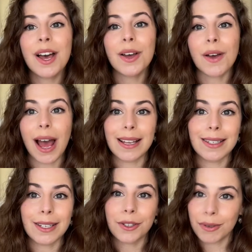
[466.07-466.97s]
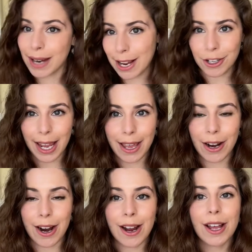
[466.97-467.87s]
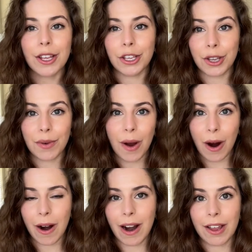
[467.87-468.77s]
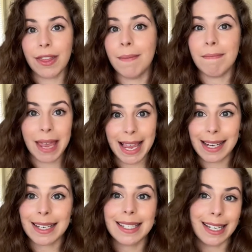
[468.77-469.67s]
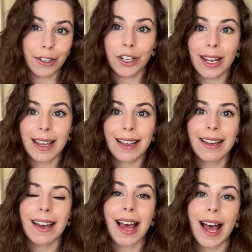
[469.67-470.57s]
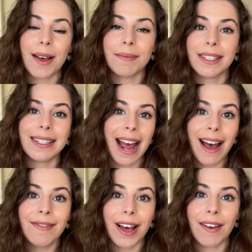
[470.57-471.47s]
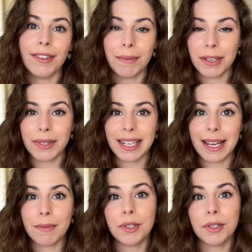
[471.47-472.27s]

As a student educator, you are the main teaching um, staff of the museum.